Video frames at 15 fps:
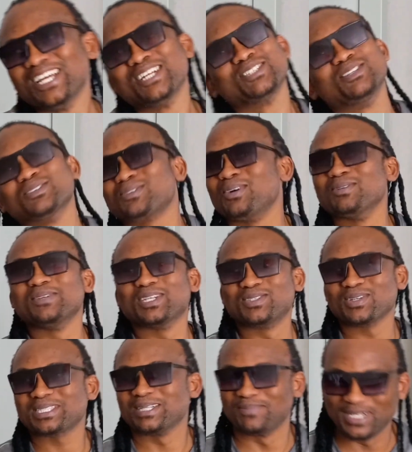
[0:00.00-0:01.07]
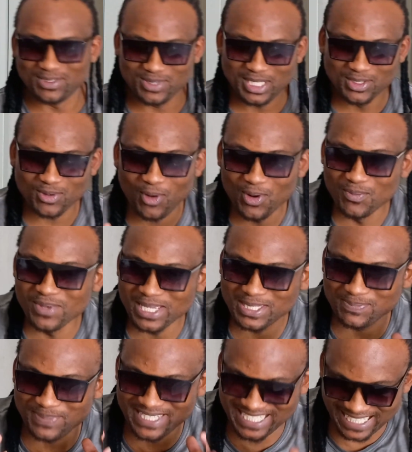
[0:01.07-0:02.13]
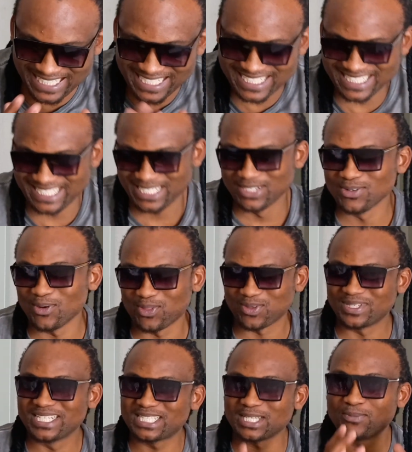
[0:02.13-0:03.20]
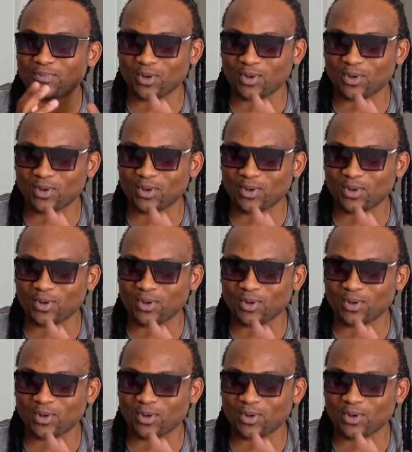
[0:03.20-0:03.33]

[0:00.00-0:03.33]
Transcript: Don't call me a doctor, but you can call me a specialist in orthotics and